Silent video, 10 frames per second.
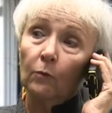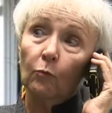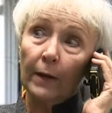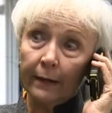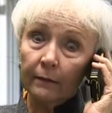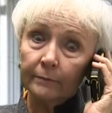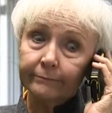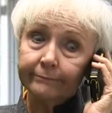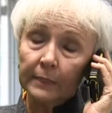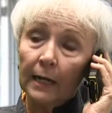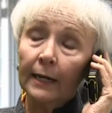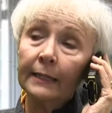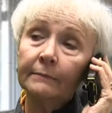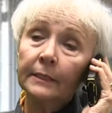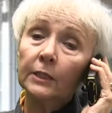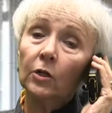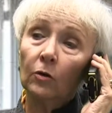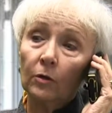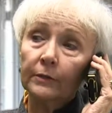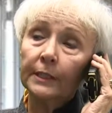Well, I am going to
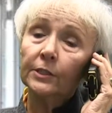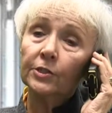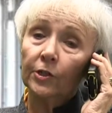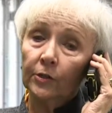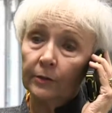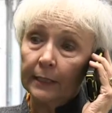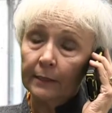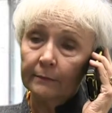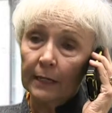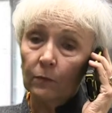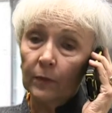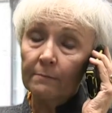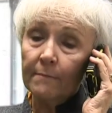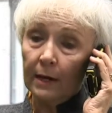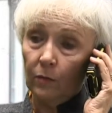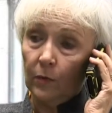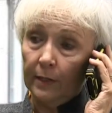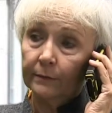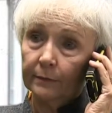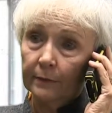call the attorney that we met
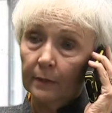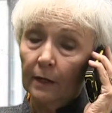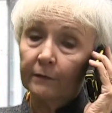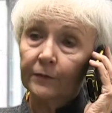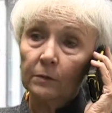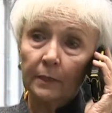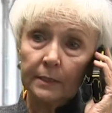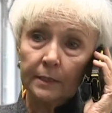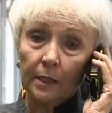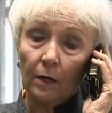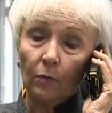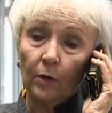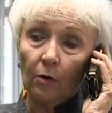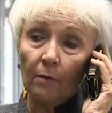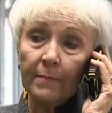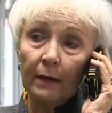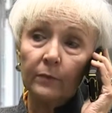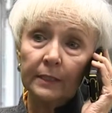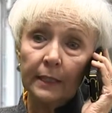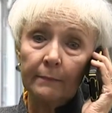with a few months ago. We all met
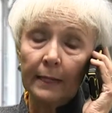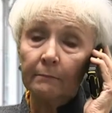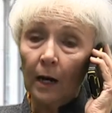with him and